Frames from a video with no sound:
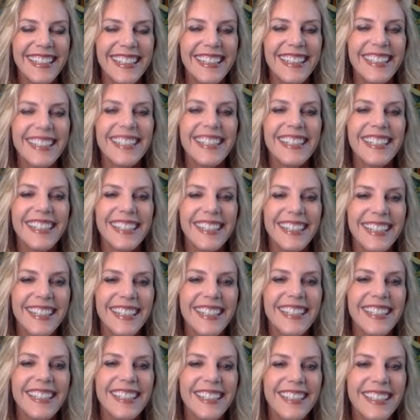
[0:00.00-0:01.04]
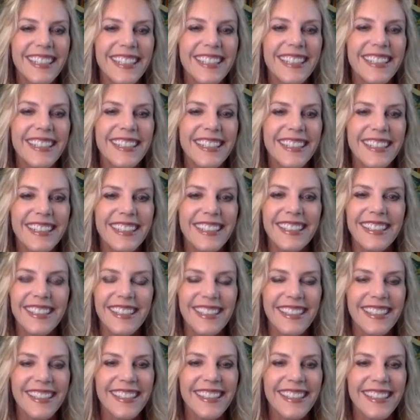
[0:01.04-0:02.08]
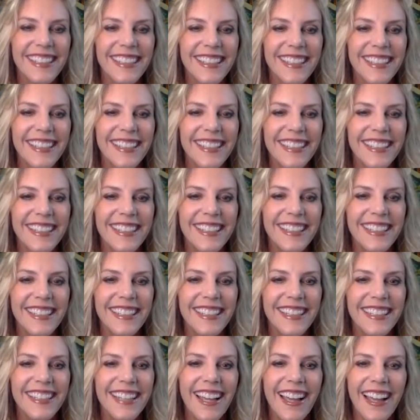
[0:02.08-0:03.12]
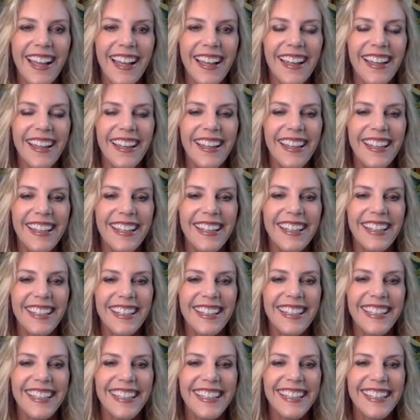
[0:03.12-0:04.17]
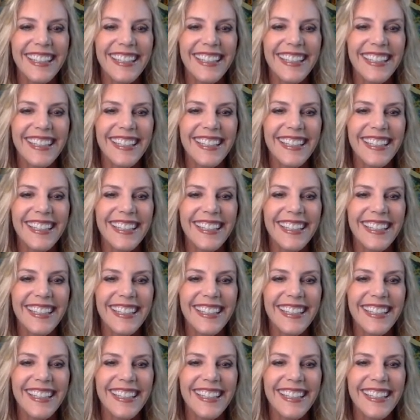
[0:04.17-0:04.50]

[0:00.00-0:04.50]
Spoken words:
(silent)